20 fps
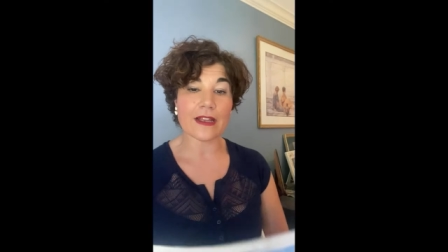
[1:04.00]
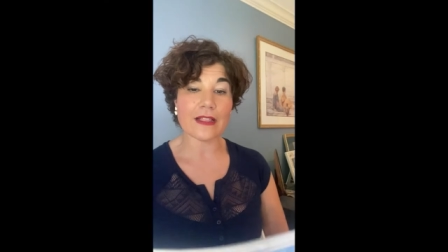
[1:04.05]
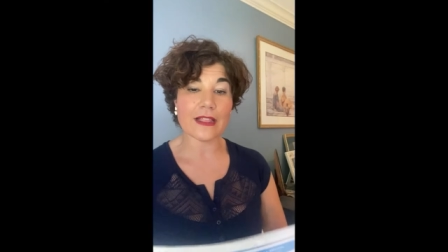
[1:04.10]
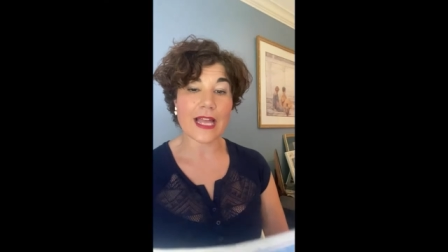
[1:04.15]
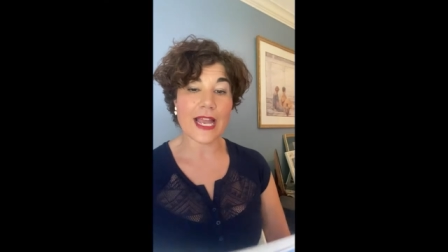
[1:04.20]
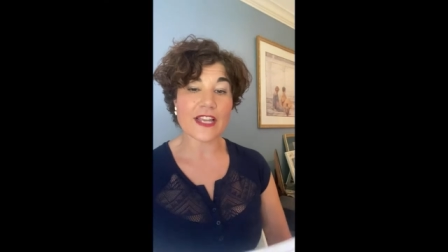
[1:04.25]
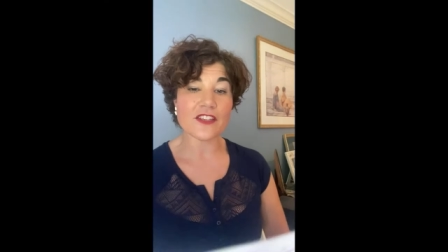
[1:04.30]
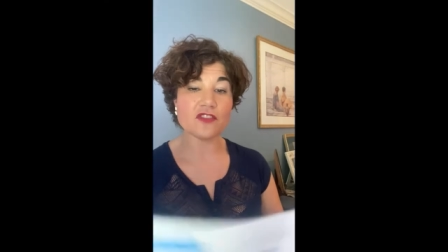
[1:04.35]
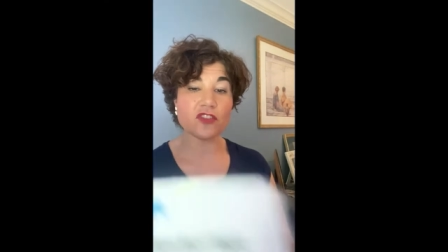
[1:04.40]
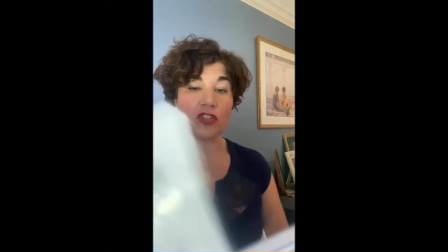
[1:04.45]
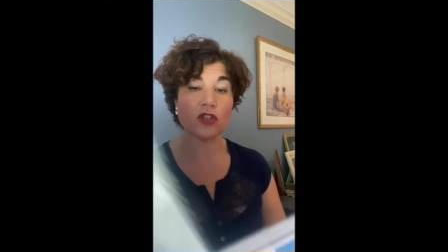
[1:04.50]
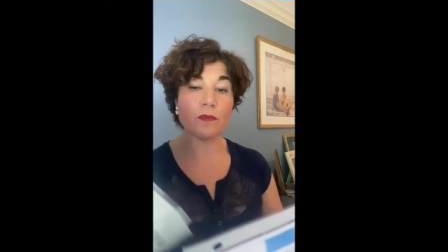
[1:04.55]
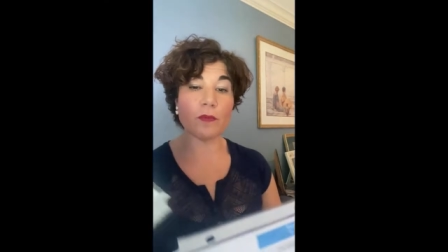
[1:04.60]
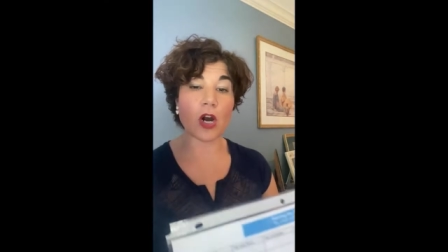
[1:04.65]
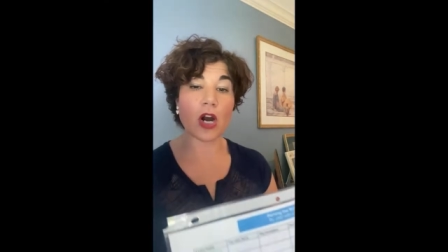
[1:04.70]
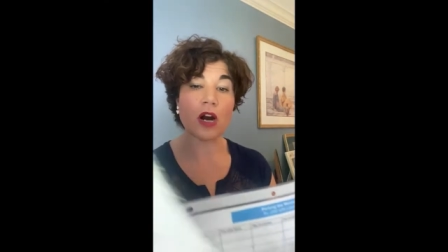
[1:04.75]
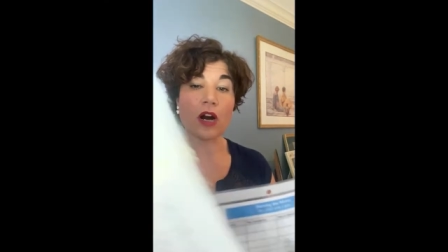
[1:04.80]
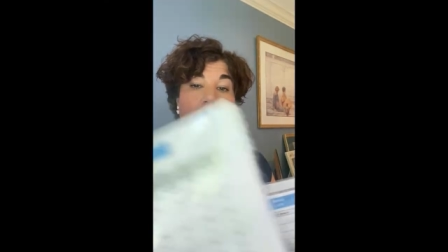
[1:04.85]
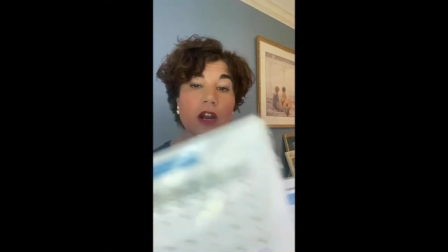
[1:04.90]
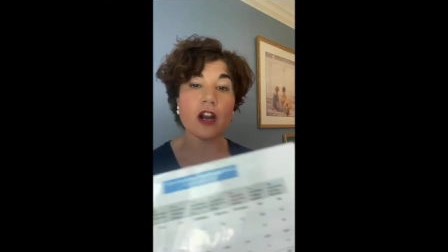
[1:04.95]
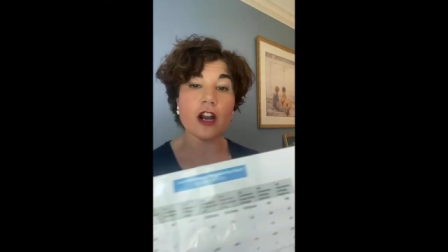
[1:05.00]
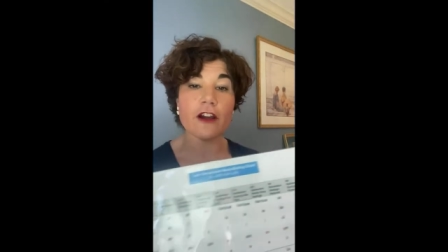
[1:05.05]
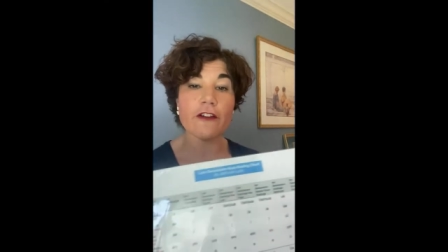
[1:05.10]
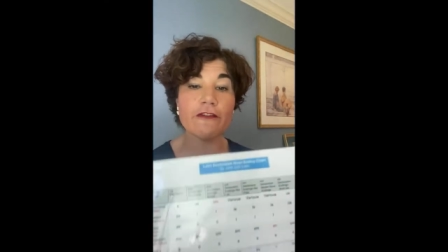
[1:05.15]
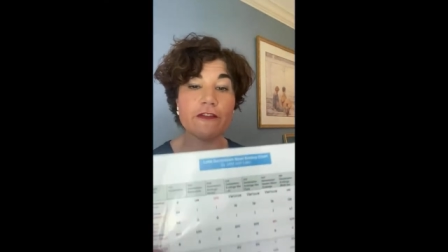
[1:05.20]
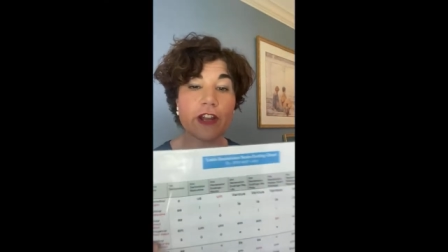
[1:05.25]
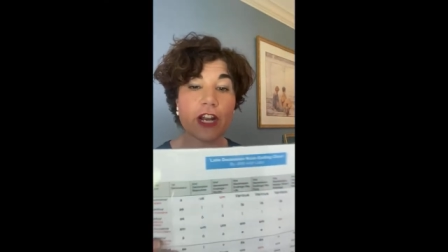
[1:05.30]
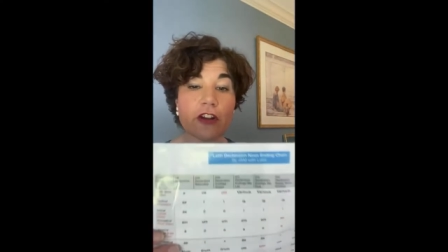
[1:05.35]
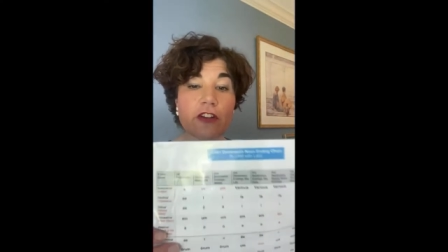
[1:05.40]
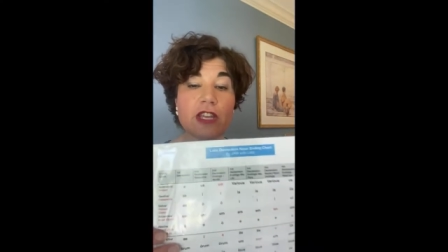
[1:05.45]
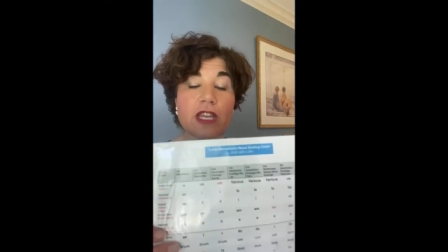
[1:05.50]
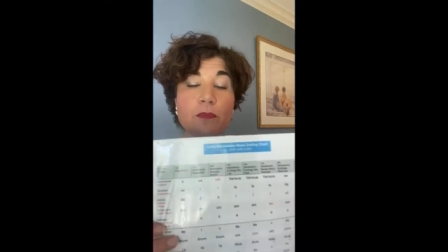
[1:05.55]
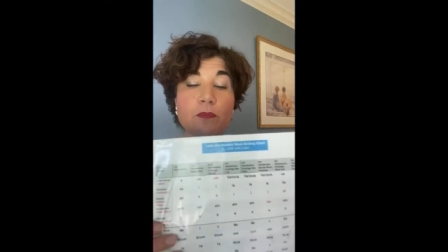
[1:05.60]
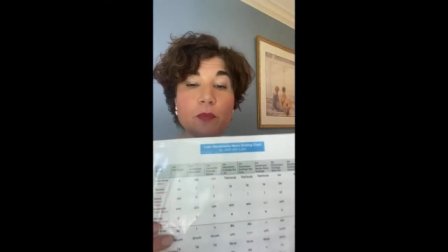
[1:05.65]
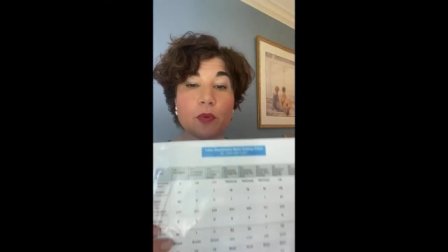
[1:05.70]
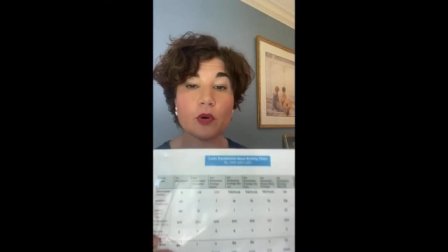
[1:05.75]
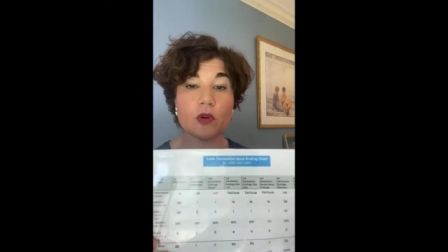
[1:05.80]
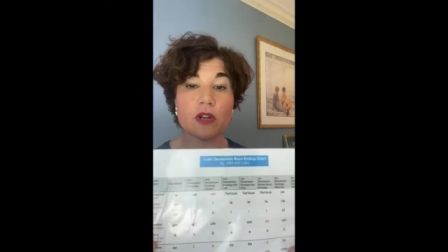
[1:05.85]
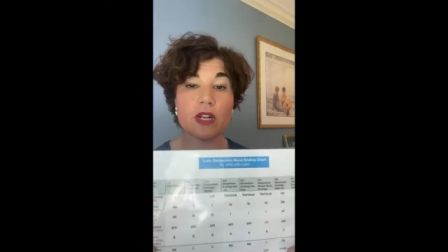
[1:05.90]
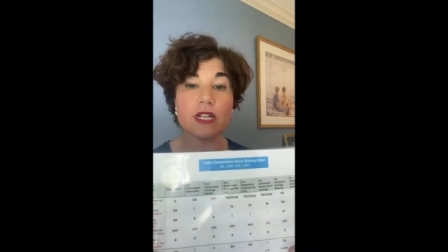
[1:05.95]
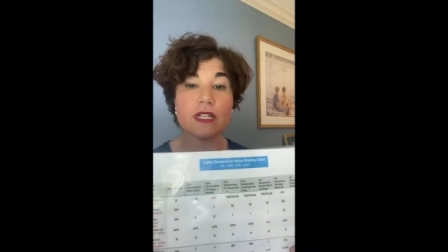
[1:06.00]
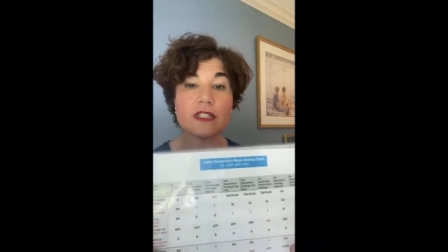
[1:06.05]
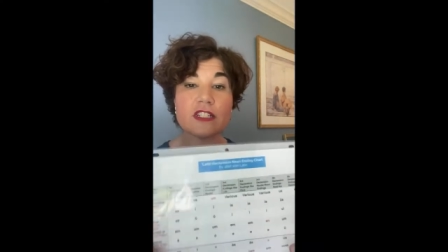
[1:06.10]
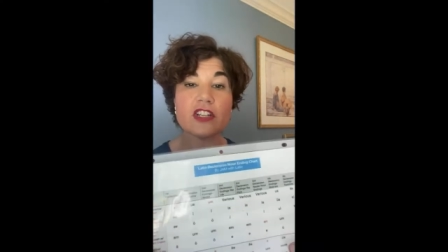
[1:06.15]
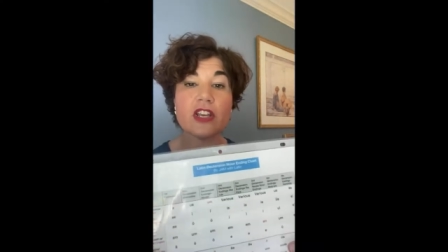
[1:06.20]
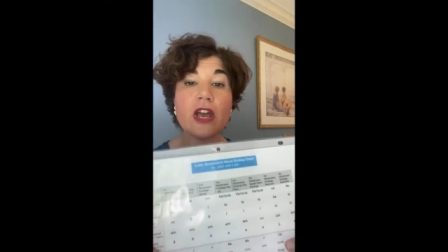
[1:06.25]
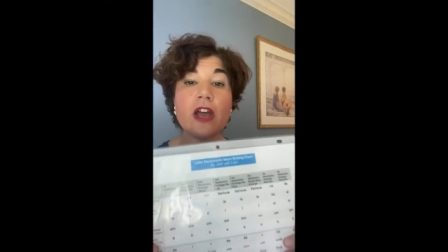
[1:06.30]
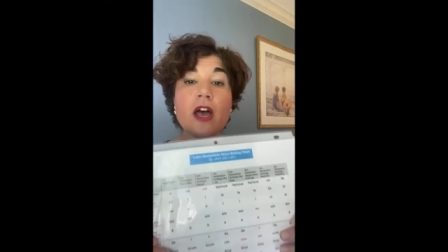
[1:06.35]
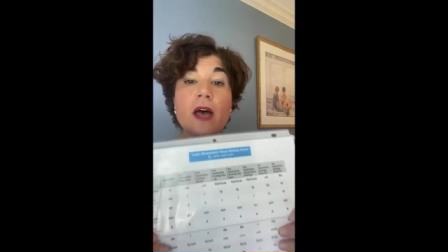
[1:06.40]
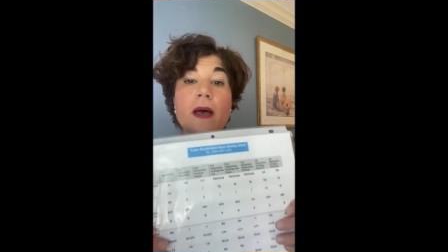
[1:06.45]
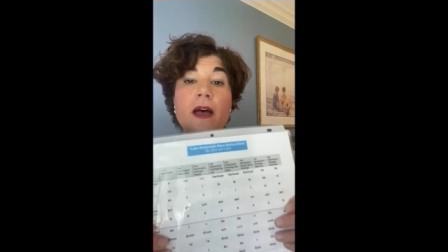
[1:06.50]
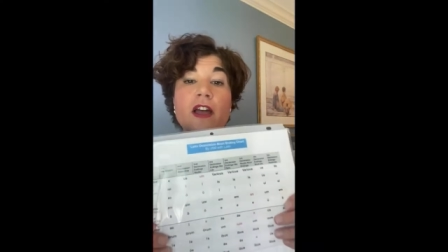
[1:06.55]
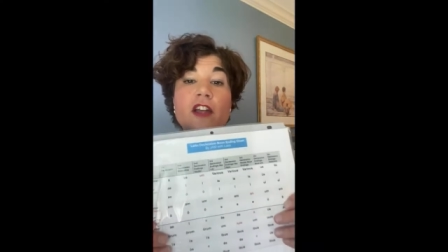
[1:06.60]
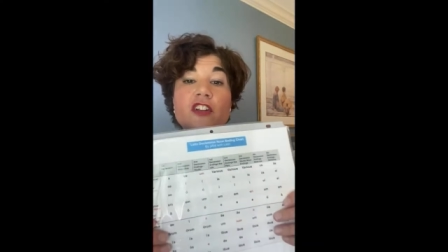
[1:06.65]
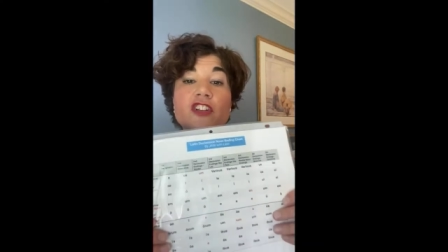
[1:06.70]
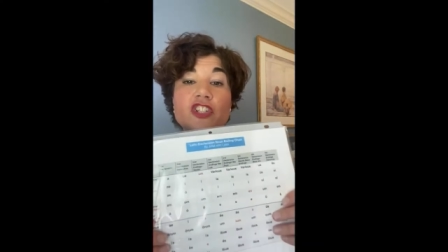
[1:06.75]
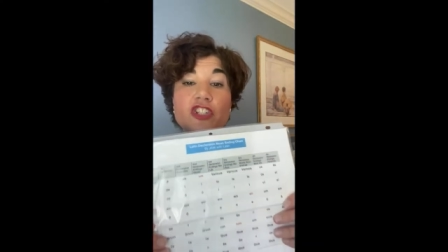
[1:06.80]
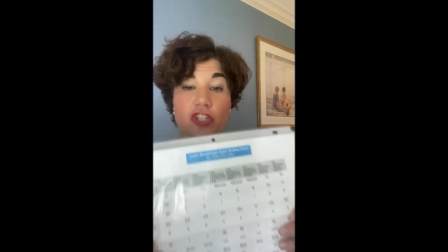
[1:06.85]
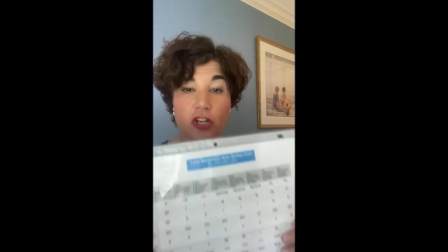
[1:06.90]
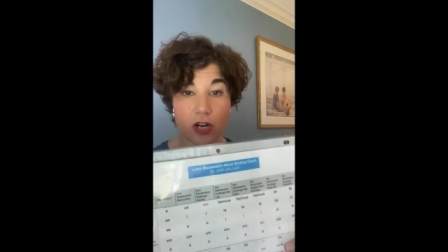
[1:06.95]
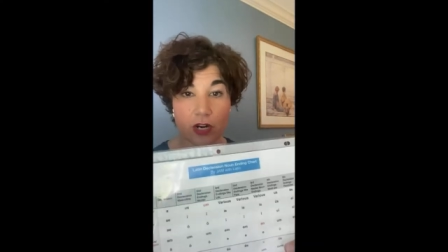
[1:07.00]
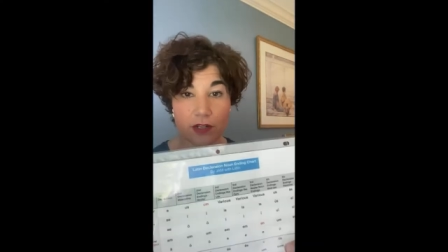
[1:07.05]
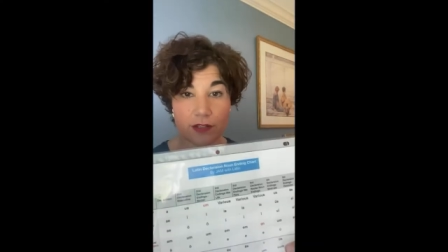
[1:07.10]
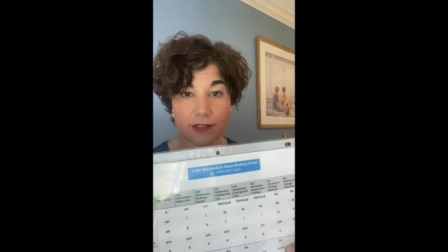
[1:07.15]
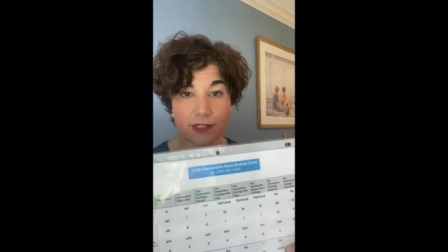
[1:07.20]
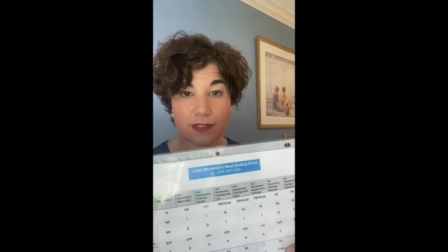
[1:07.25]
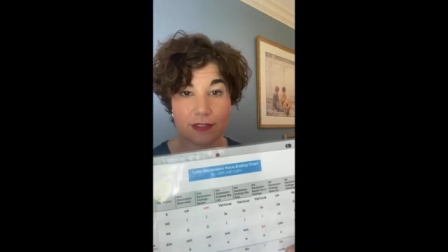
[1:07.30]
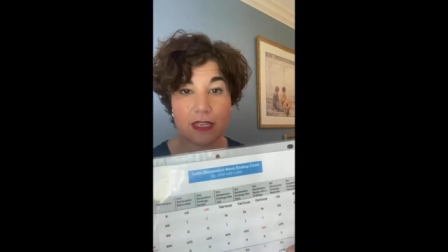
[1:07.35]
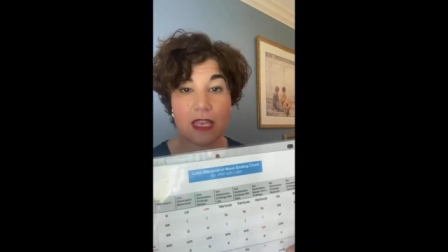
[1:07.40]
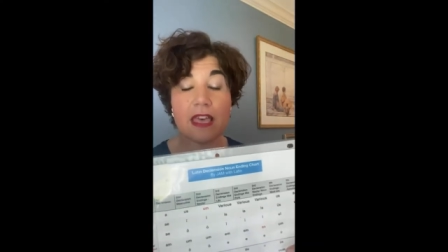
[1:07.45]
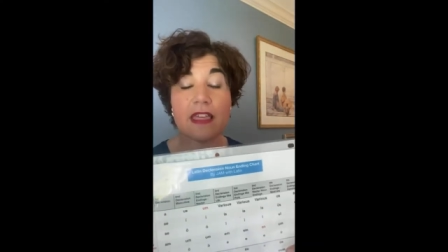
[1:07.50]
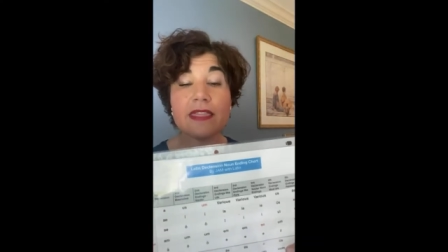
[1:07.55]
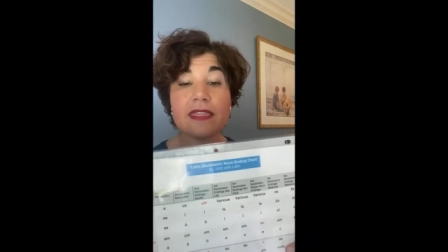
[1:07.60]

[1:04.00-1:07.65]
classroom are our very important charts.